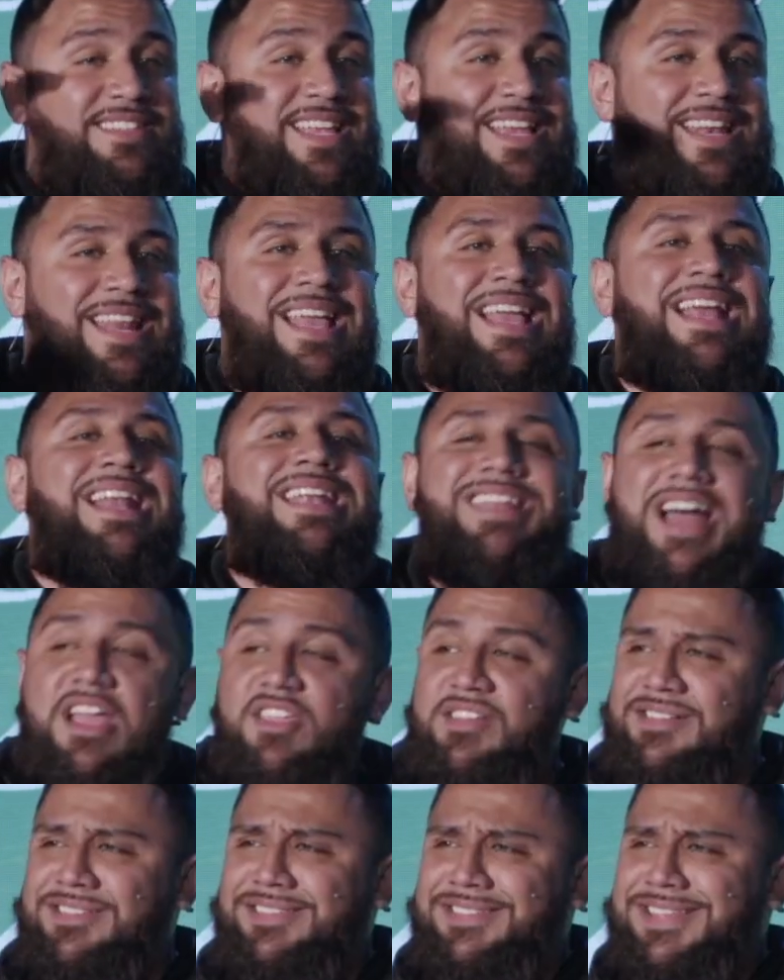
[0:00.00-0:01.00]
sin, now
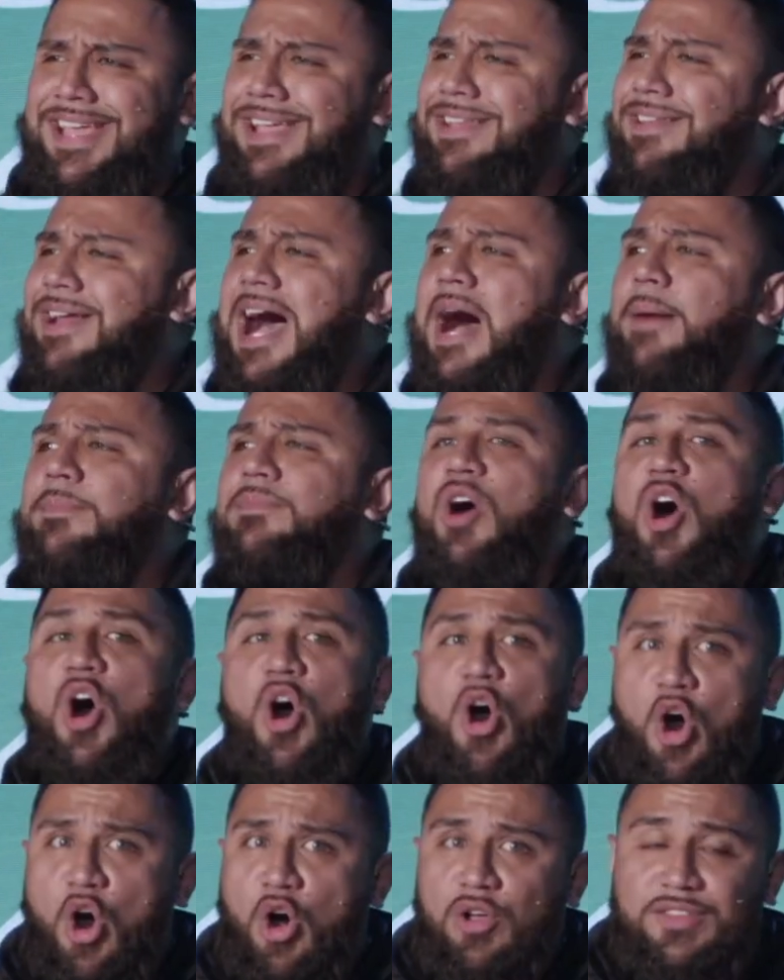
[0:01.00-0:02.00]
you can say, I'm
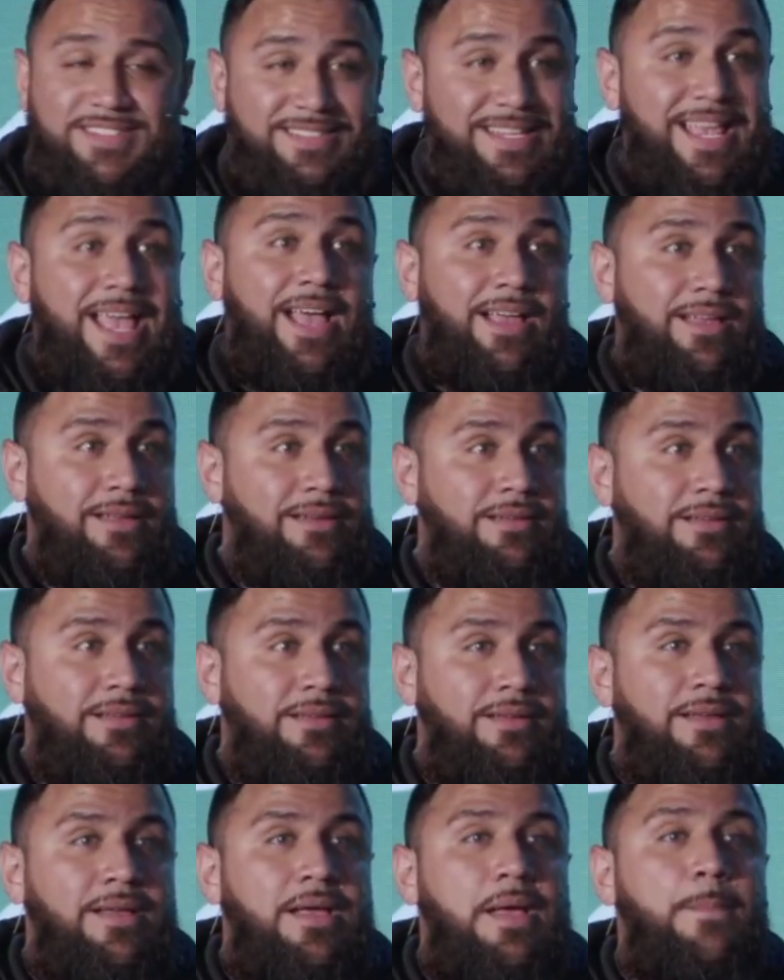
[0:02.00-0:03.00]
all sad.
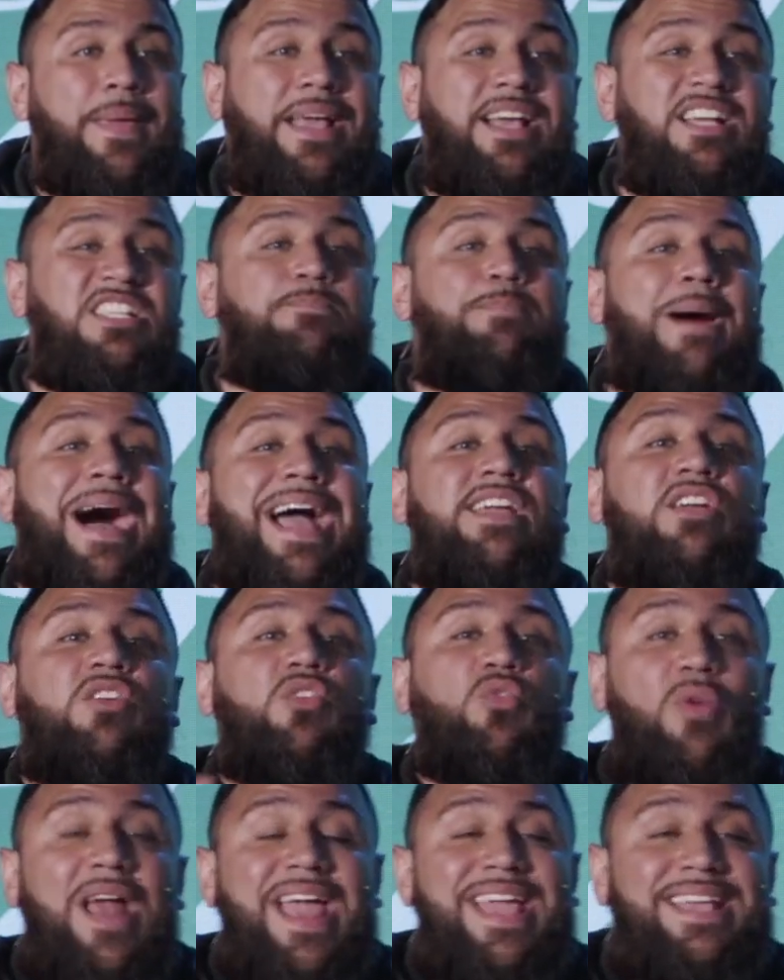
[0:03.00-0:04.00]
Because by
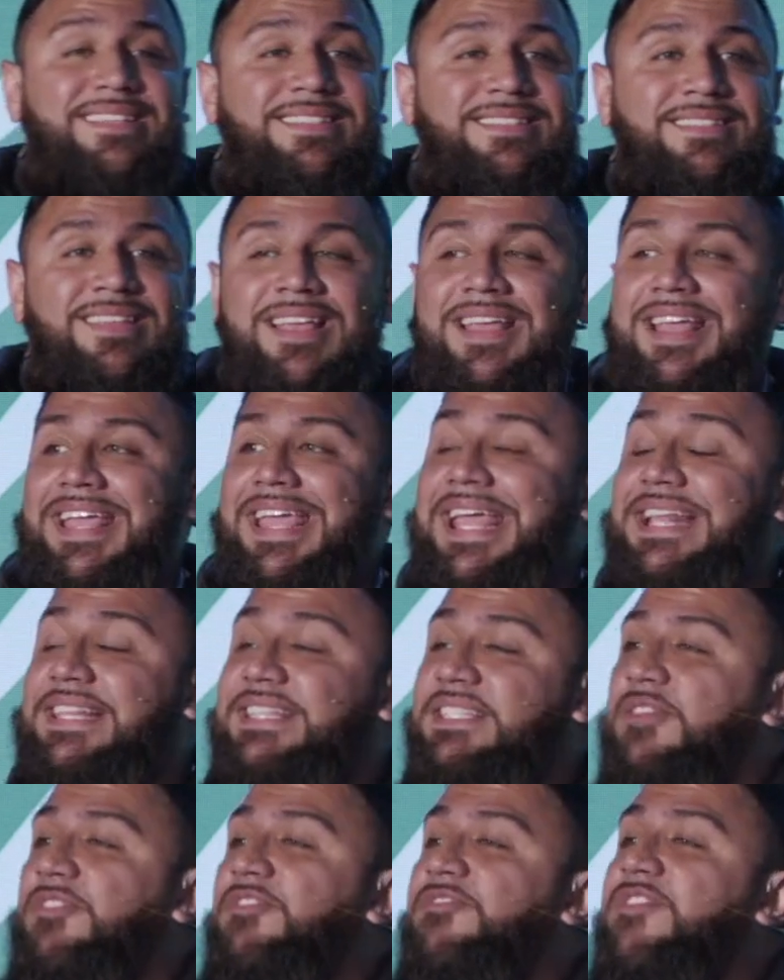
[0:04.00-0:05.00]
grace,
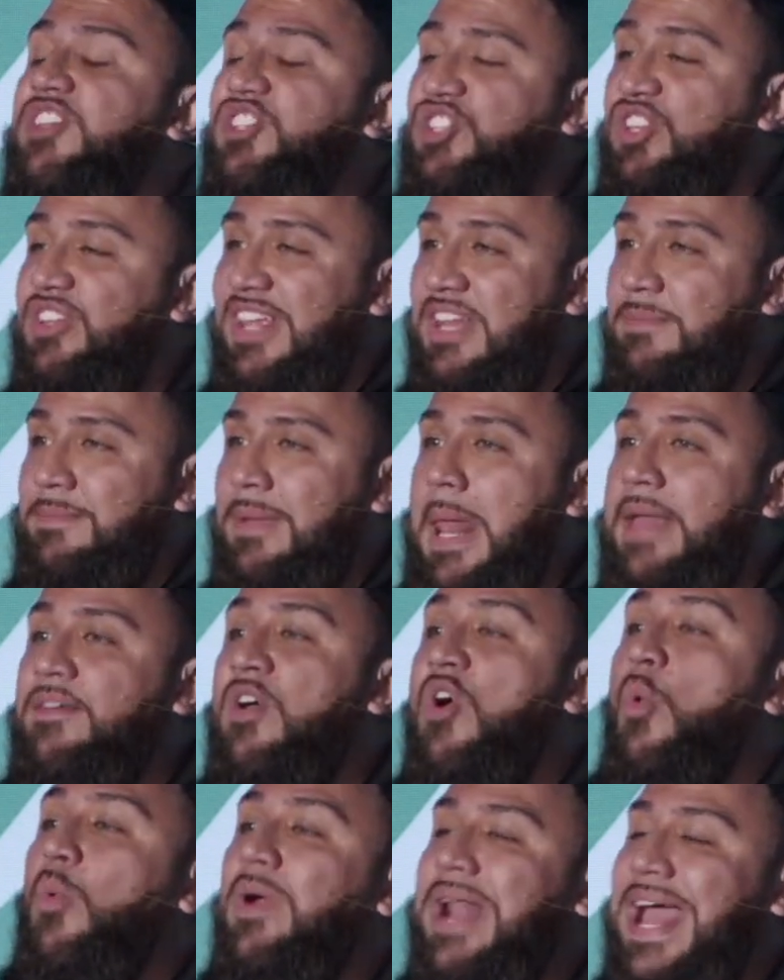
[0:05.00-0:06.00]
it's sufficient in my life.
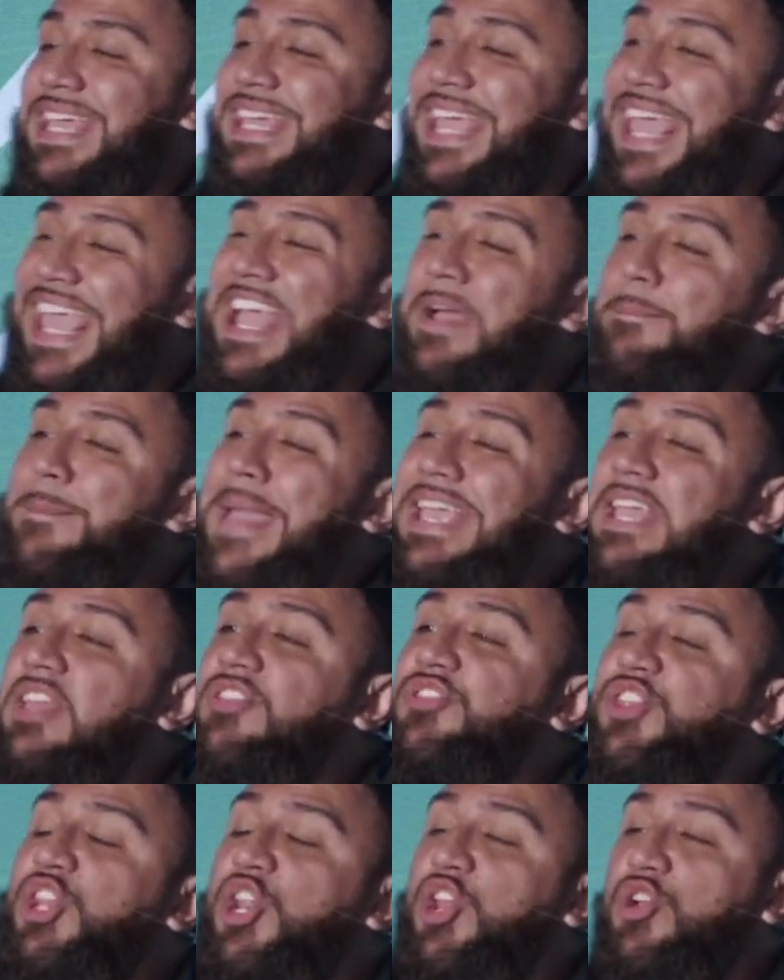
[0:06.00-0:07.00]
When I can't make
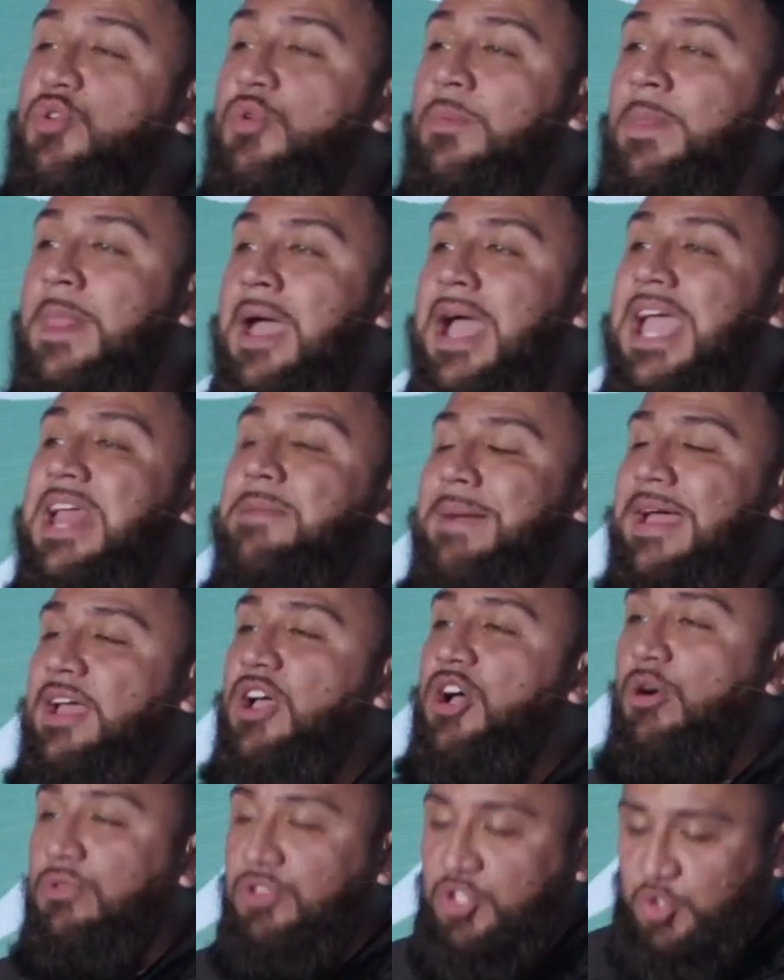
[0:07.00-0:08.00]
it through in my
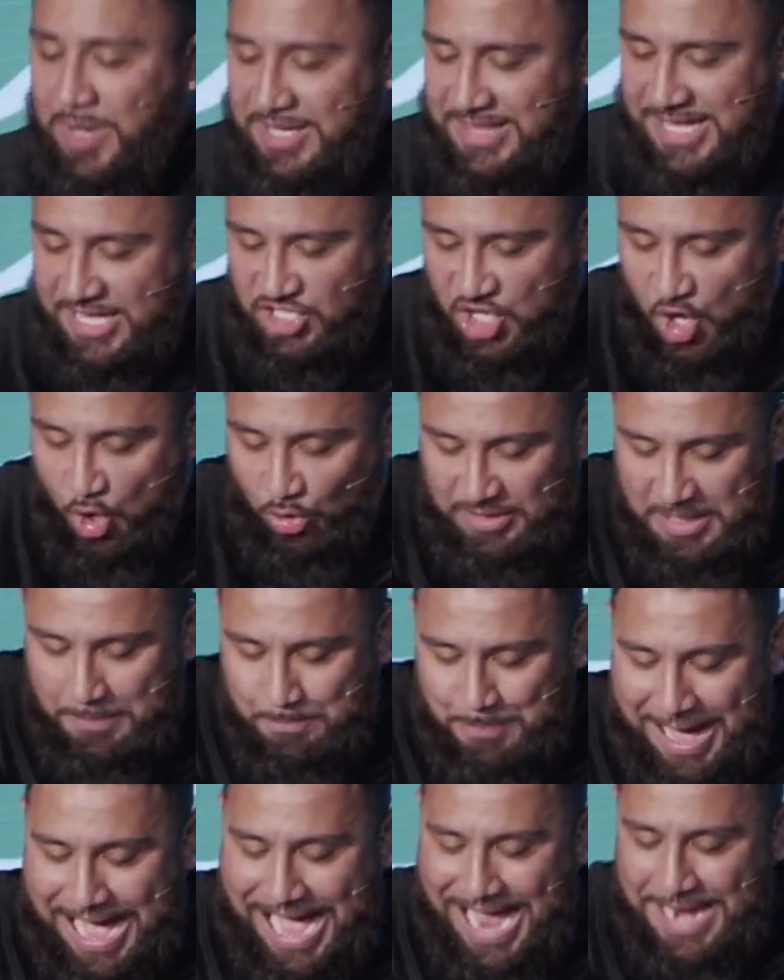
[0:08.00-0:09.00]
own strength, it's only
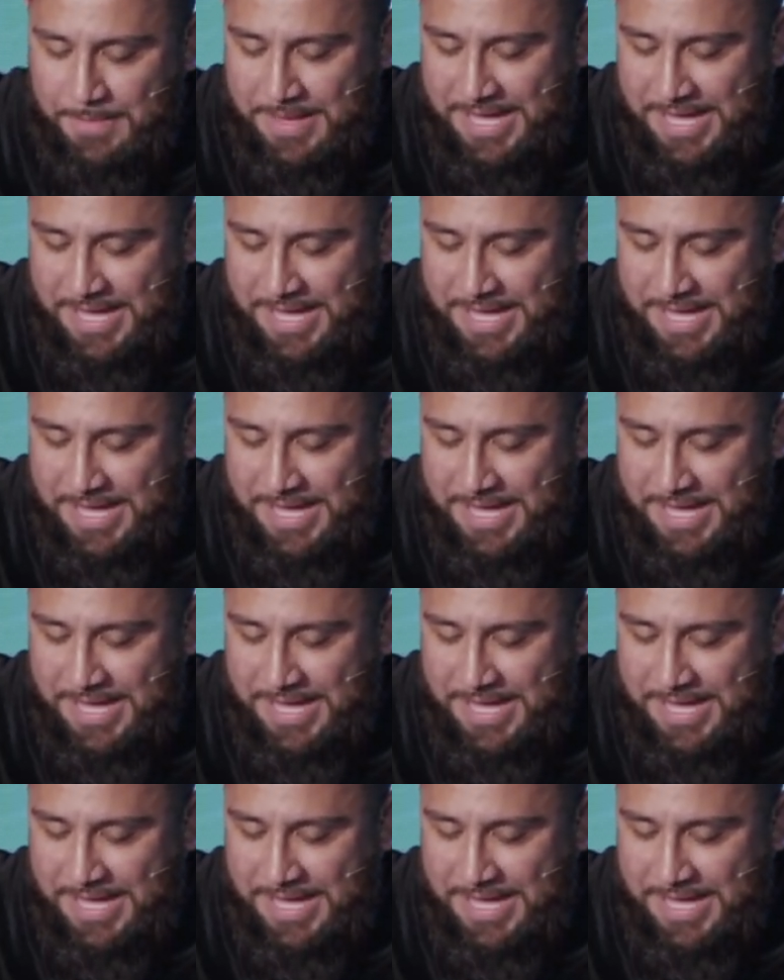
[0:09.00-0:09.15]
by